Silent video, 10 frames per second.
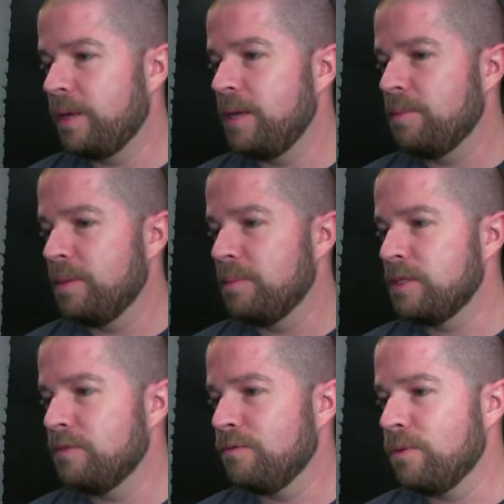keep the
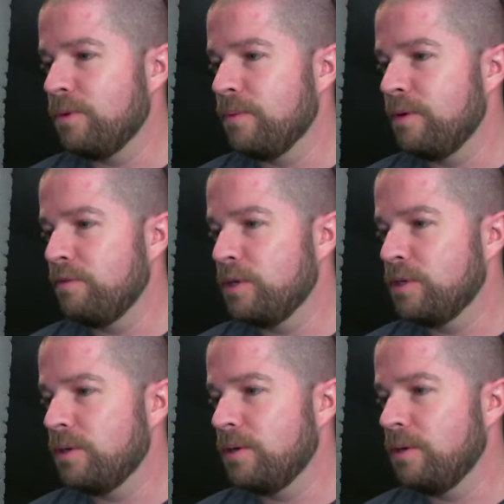Mistford River
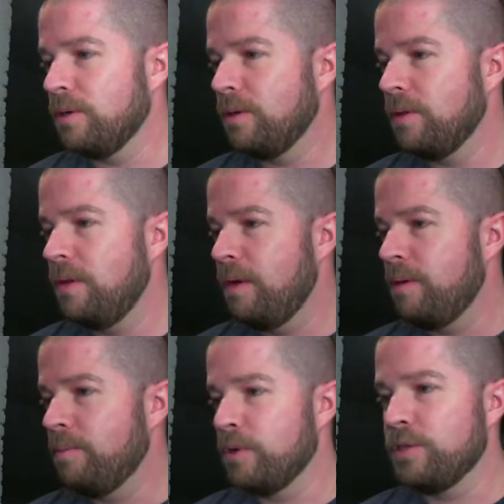Turtle.
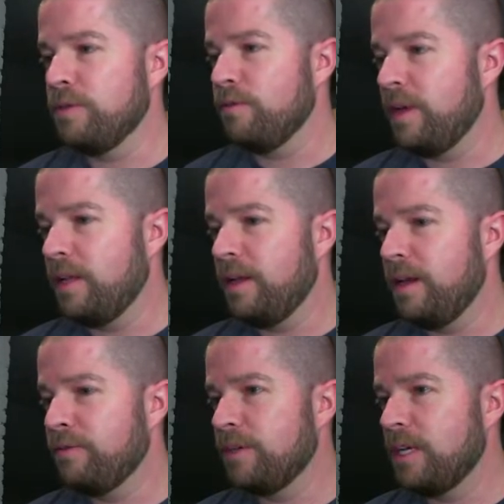Merchant of the Veil I
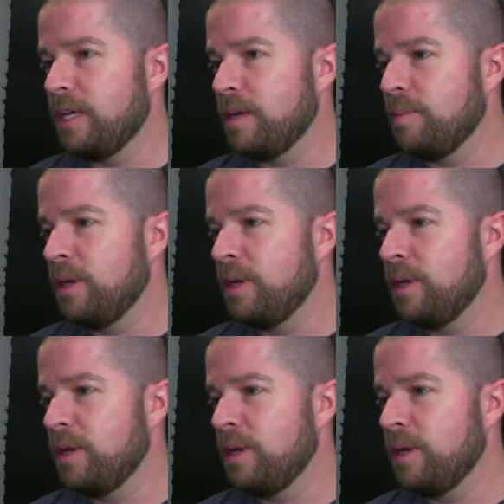have to keep.